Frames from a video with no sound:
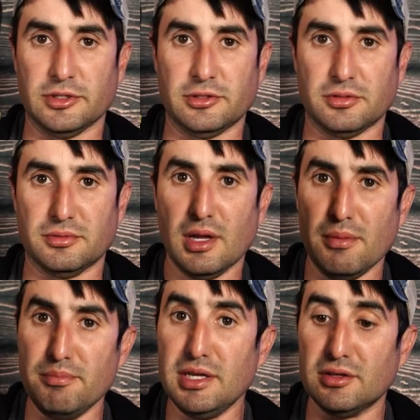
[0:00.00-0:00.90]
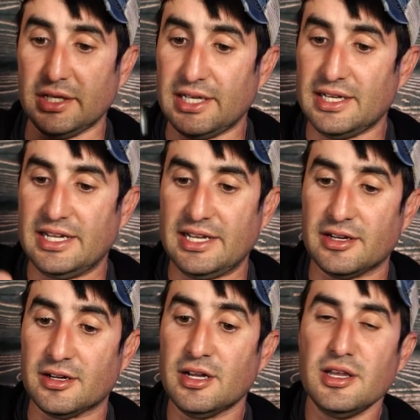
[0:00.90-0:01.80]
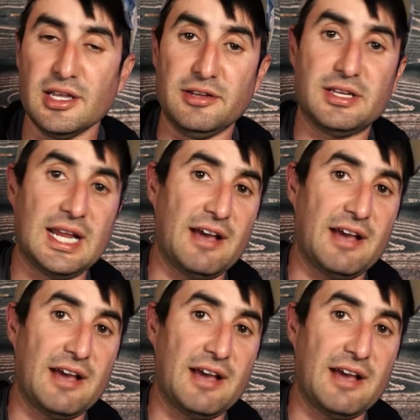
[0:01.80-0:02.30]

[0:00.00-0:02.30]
a little meal in here. You can